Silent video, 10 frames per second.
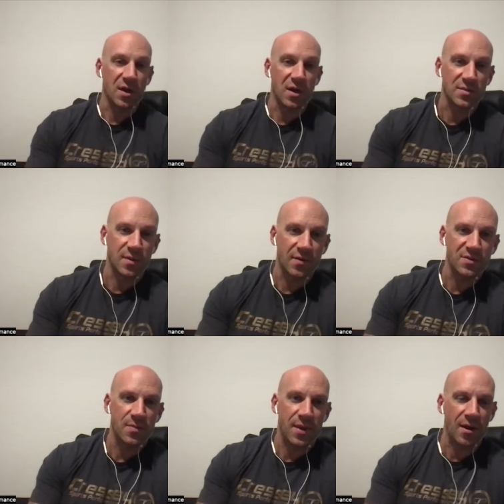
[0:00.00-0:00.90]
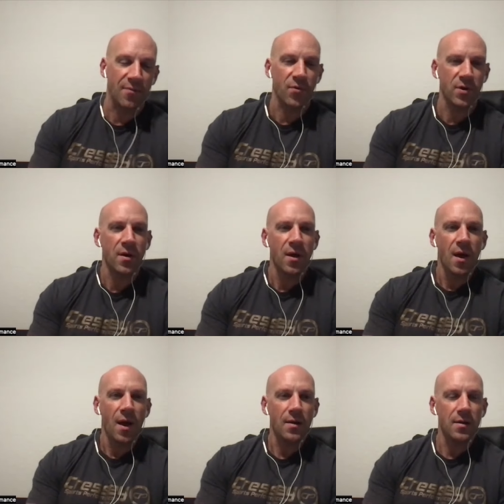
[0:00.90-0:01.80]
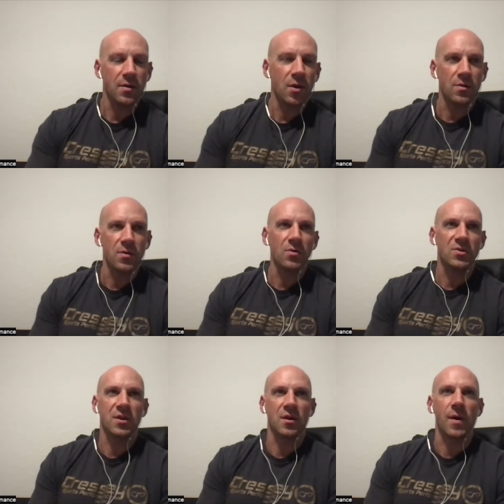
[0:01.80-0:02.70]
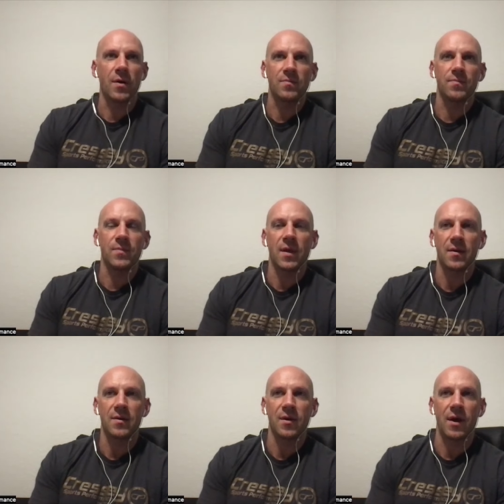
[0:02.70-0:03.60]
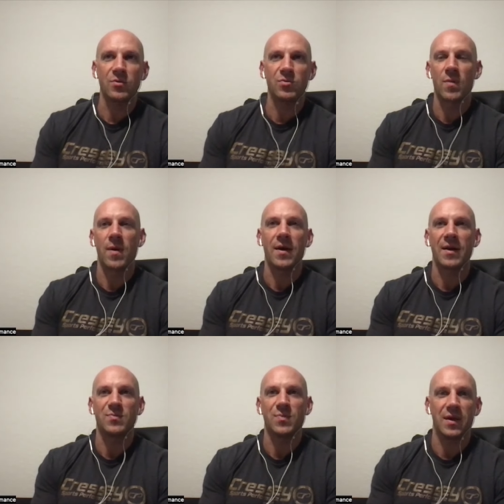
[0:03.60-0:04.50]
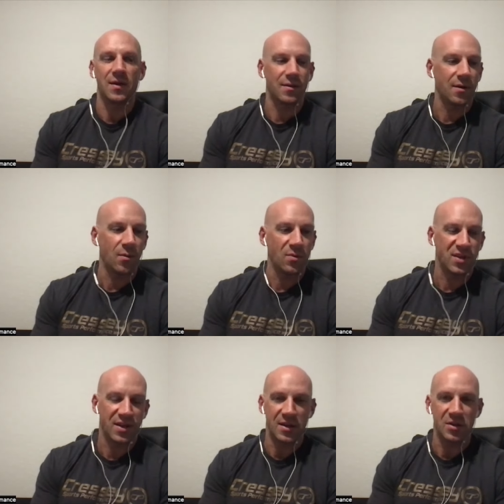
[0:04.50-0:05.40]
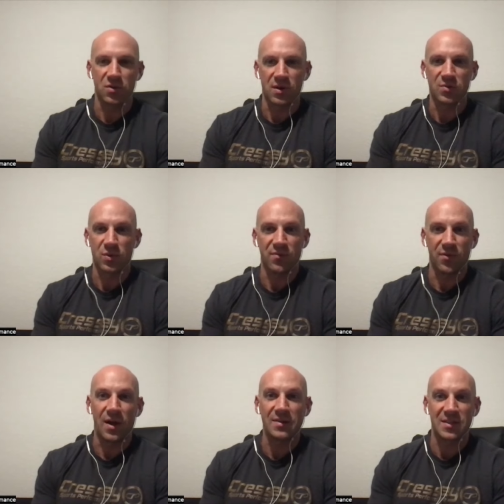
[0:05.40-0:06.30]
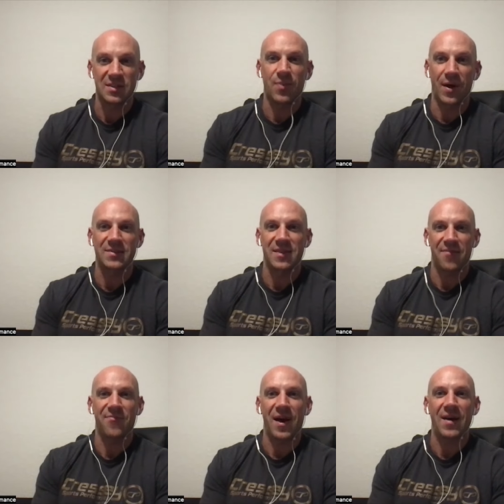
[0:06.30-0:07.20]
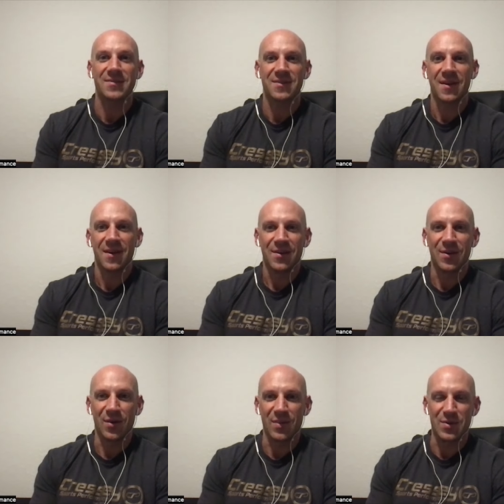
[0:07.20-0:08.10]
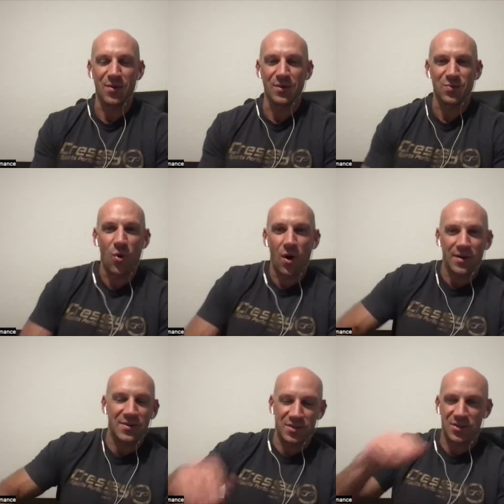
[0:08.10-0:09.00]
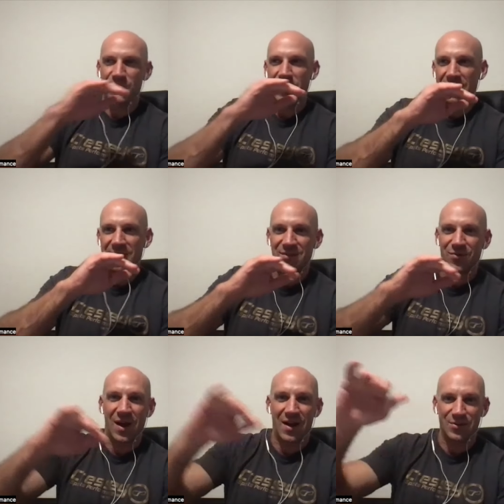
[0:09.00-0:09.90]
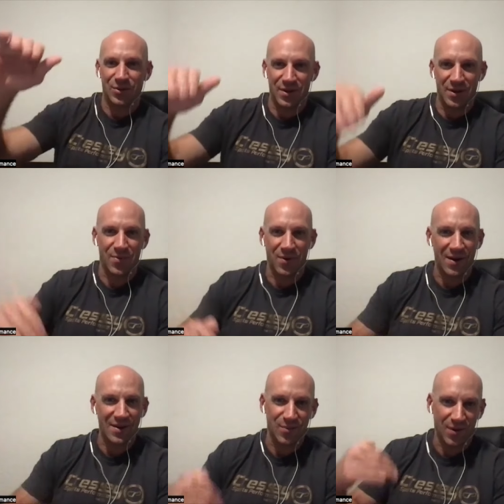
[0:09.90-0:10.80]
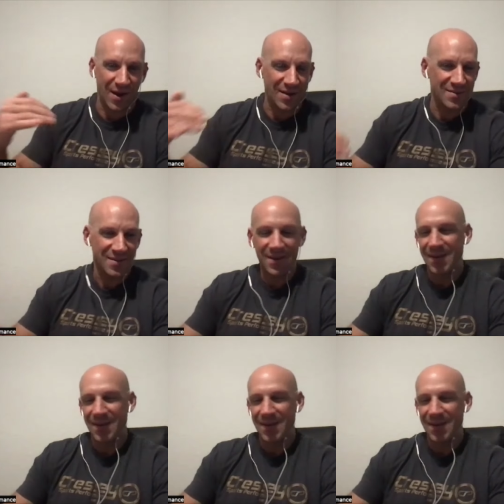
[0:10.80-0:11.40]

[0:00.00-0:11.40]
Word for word: awesome it obviously paid off for you you know you always hear about you know i always worry about guys being almost like an injury risk when the velocity spikes that fast you know i mean you almost want it to just be like this gradual linear progression where guys